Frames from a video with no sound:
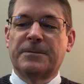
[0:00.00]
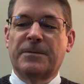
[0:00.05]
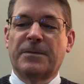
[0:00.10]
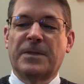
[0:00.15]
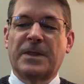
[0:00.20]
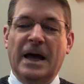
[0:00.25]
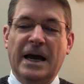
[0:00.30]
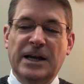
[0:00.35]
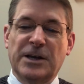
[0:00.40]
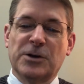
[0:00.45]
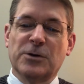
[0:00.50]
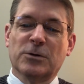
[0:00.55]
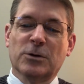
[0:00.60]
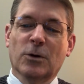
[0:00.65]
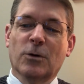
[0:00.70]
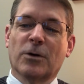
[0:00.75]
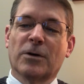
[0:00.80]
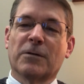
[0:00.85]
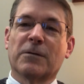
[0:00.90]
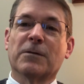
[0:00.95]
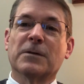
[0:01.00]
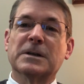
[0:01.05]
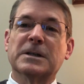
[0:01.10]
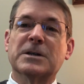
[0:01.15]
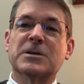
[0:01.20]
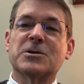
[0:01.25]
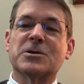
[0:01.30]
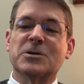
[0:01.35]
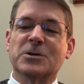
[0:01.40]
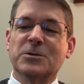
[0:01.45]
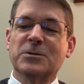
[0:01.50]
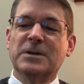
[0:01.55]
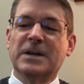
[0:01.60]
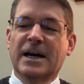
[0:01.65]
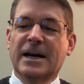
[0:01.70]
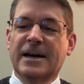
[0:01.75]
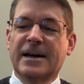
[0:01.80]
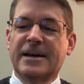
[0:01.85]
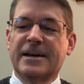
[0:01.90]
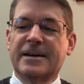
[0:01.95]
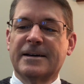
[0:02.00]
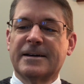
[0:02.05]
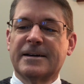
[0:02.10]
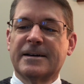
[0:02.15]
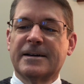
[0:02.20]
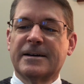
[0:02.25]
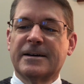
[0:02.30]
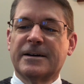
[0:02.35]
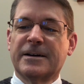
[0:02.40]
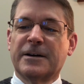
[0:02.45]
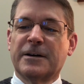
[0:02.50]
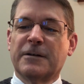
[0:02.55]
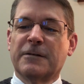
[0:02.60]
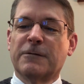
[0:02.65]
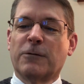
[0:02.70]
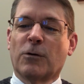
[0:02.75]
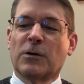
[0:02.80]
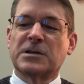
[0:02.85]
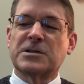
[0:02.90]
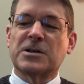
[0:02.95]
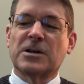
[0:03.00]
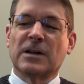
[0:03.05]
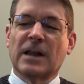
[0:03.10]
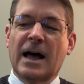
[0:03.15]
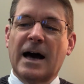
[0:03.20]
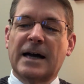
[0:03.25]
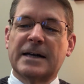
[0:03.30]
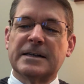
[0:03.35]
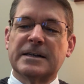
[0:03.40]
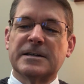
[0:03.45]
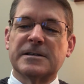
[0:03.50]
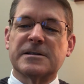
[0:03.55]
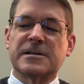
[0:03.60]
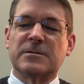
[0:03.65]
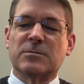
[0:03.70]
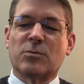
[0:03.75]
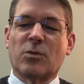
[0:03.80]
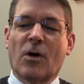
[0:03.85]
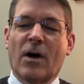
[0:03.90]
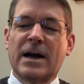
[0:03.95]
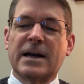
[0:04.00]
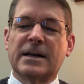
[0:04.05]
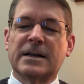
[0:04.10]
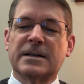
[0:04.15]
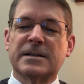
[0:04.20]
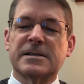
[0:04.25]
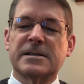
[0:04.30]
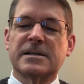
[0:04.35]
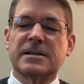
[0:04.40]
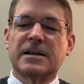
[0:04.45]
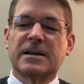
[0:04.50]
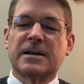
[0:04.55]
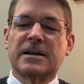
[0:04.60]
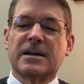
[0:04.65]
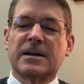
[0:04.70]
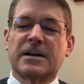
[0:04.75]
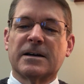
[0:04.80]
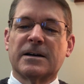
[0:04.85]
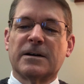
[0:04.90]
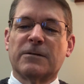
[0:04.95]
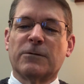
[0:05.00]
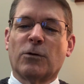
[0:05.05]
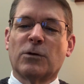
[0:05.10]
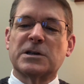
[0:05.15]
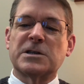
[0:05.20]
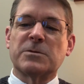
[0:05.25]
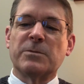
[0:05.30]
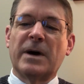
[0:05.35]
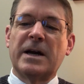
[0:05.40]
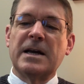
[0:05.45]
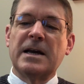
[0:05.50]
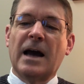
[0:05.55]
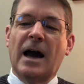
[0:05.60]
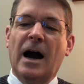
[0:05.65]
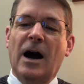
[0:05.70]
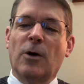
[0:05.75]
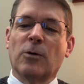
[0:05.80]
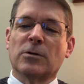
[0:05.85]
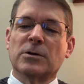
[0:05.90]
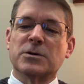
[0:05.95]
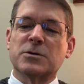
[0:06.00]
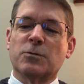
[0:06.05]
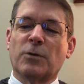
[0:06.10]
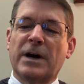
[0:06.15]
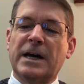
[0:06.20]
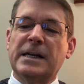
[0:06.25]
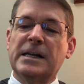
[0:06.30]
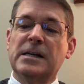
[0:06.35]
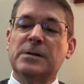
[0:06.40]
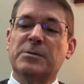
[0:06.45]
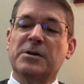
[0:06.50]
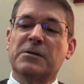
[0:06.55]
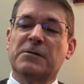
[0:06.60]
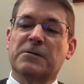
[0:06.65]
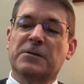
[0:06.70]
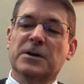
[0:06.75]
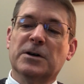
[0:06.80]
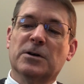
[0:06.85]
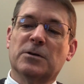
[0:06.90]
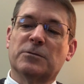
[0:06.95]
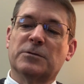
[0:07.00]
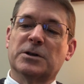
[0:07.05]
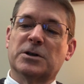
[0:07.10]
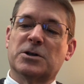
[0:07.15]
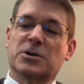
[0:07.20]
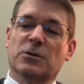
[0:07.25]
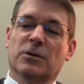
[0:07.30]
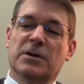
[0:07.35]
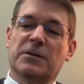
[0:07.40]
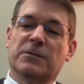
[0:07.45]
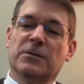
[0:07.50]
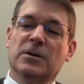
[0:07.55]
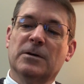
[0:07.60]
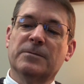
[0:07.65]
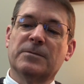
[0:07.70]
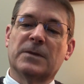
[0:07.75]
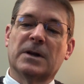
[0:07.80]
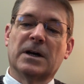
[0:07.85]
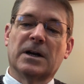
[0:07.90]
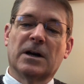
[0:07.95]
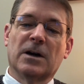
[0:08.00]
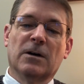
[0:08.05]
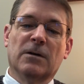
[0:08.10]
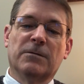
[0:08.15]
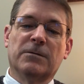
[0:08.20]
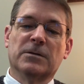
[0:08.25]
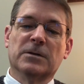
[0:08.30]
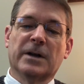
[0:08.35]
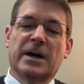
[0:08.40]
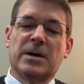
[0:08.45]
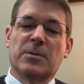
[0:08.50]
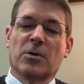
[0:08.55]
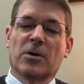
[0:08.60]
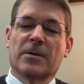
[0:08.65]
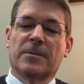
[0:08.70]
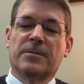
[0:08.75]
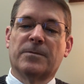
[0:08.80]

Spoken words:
Thank you, Lord, for this new day, for its gladness and brightness, for its many hours waiting to be filled with joyful and helpful labor,